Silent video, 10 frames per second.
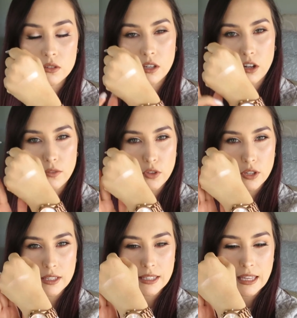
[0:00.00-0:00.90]
So I don't know if
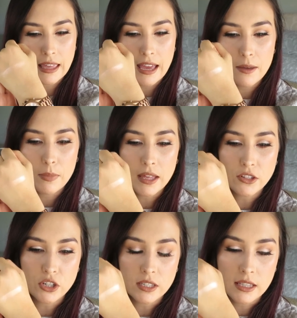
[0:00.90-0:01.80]
you can see that, but
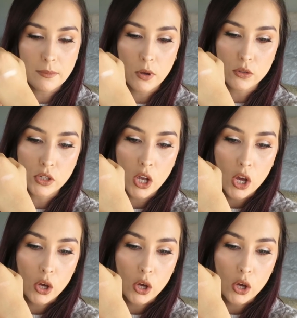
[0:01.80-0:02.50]
it's just the most